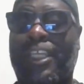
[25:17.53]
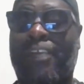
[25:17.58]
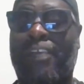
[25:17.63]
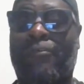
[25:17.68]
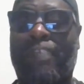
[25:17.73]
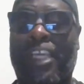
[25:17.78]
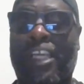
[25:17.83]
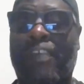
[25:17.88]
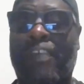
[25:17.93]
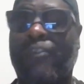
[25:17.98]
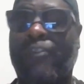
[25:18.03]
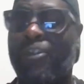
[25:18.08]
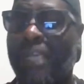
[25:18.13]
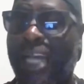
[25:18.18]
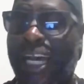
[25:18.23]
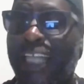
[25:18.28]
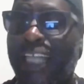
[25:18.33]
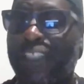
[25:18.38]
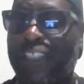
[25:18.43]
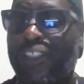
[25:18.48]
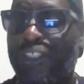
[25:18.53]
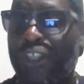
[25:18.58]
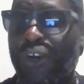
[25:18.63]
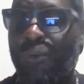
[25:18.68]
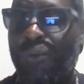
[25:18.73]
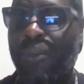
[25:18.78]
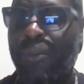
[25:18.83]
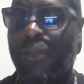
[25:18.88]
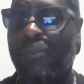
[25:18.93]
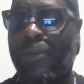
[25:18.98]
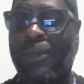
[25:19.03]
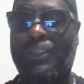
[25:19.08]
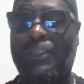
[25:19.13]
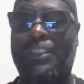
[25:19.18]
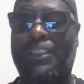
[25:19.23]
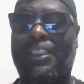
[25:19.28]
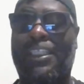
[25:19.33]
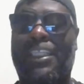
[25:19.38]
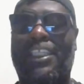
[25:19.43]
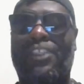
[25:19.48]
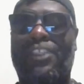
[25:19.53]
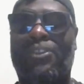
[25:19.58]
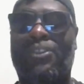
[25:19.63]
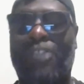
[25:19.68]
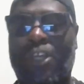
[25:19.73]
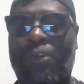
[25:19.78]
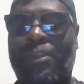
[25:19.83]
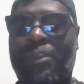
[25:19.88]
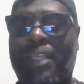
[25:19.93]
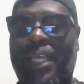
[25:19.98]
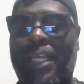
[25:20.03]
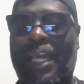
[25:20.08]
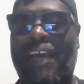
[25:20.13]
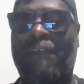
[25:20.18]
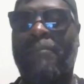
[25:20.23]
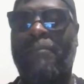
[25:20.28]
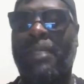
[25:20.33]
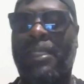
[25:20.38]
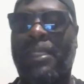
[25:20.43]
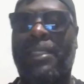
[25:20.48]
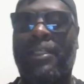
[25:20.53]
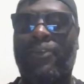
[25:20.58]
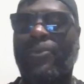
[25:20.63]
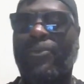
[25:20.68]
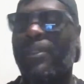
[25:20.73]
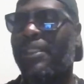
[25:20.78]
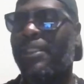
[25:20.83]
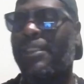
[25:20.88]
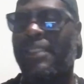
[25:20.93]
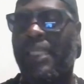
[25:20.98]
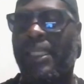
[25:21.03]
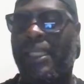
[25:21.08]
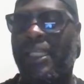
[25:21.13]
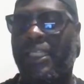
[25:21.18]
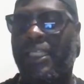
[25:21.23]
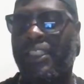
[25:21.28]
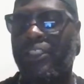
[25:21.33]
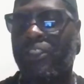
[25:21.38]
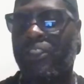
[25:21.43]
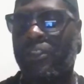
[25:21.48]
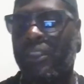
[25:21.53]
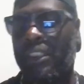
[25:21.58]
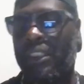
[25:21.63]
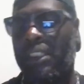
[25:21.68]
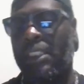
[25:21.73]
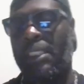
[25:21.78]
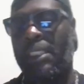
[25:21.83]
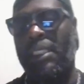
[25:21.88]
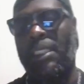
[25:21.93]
if any of you guys know me personally, you know that I've been in the real estate industry